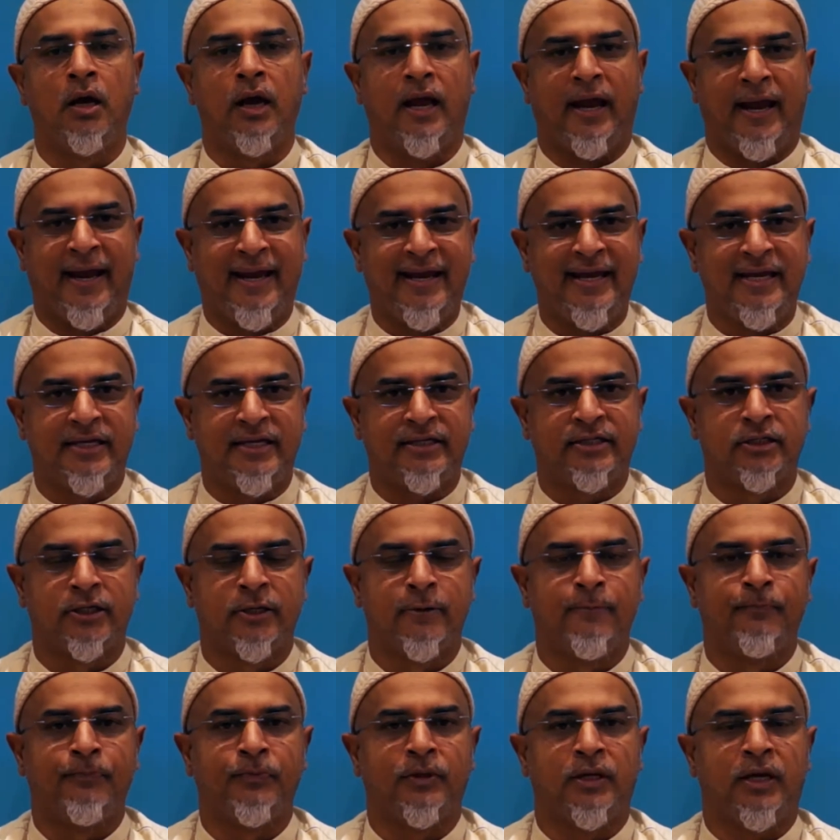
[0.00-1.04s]
aid,
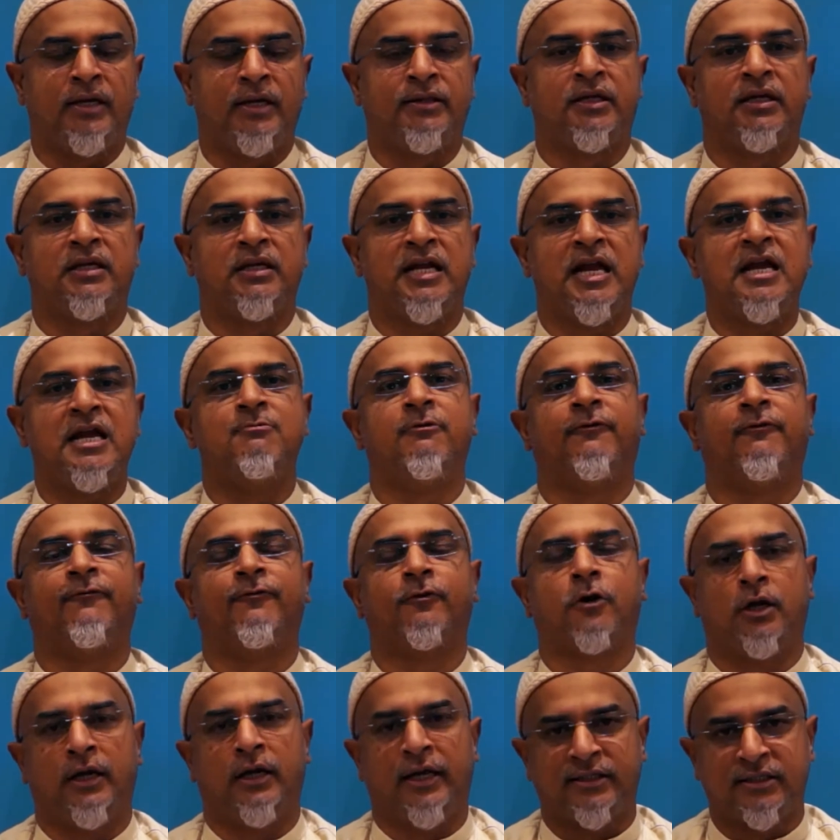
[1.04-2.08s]
in the name of
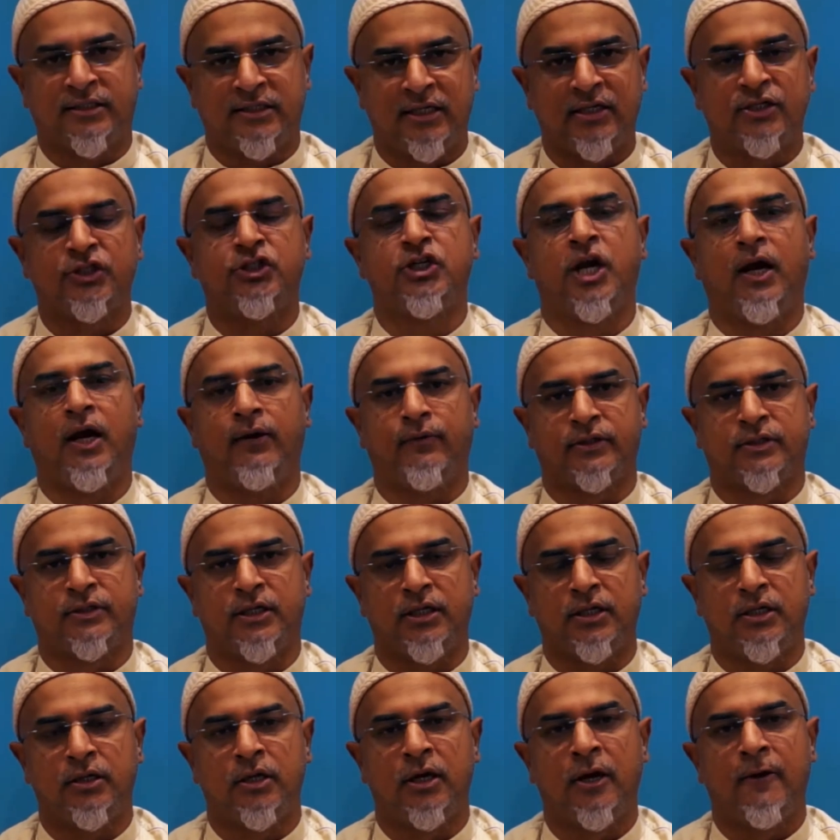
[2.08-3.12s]
collecting
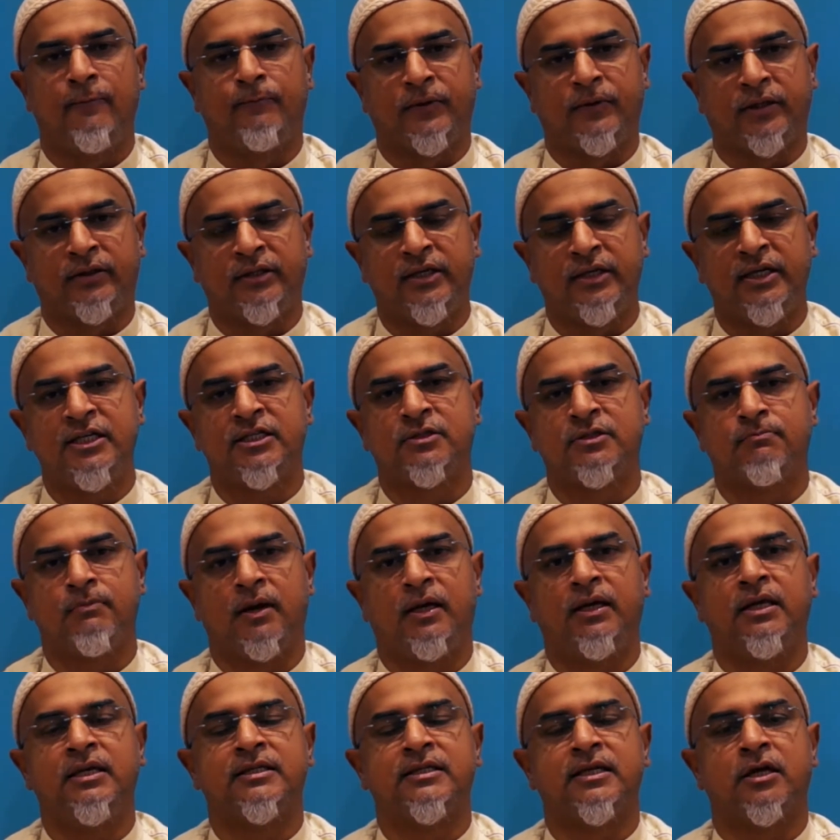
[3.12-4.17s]
charity, that these
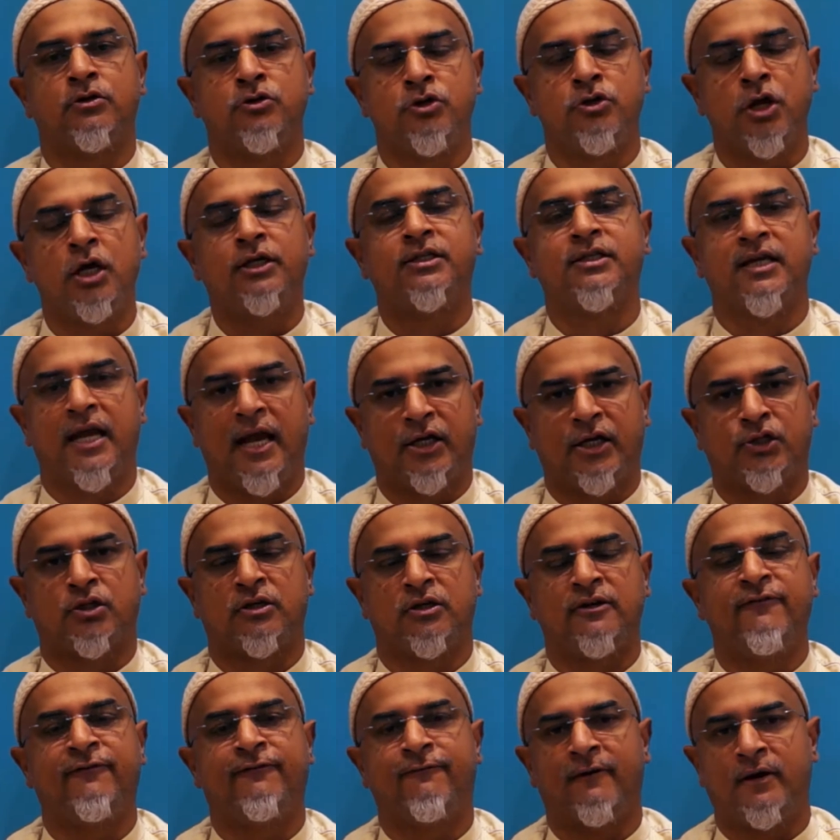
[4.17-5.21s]
monies are not
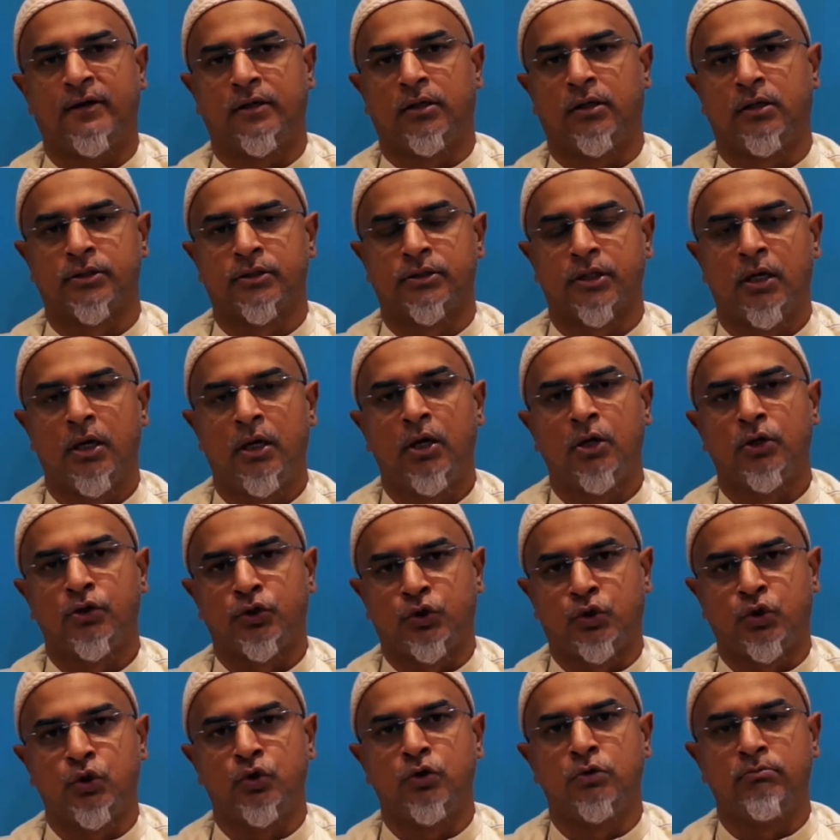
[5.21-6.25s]
actually funneled
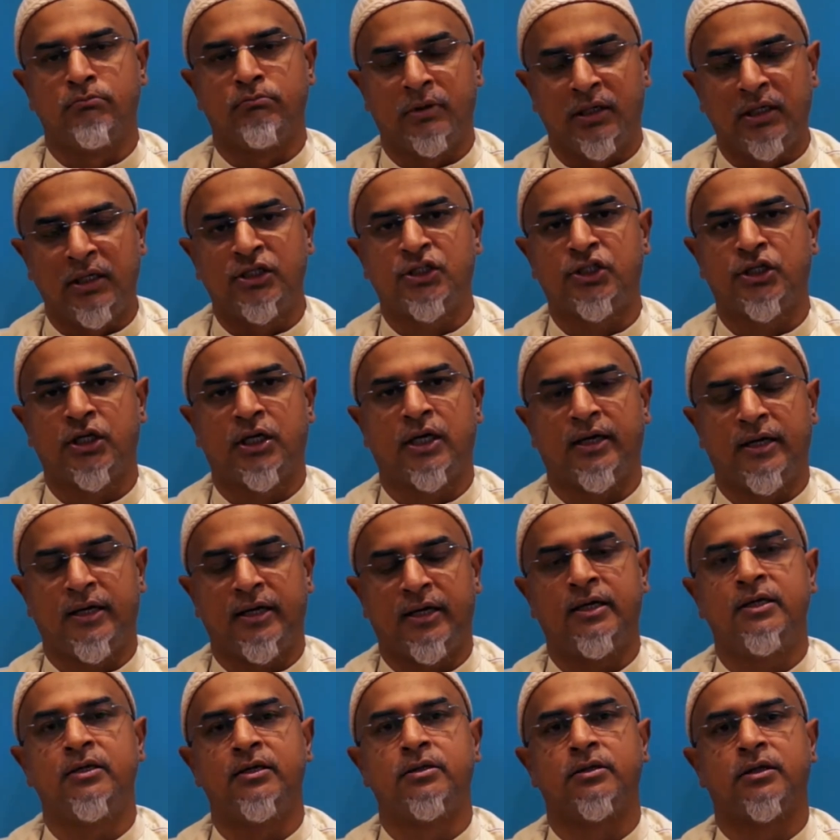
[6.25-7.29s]
to militia
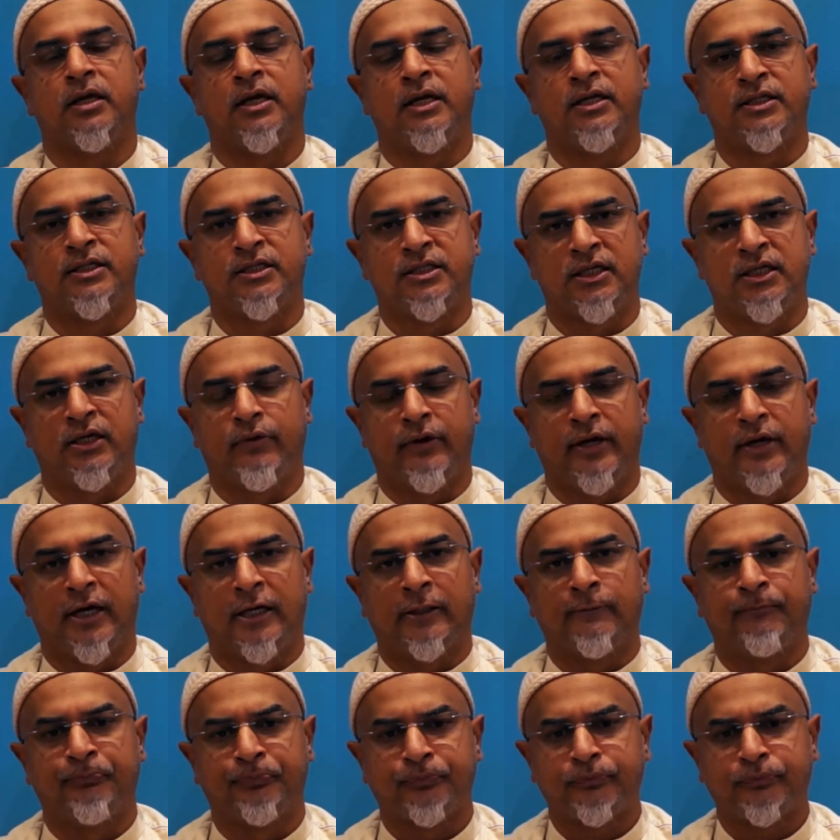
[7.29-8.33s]
in Syria,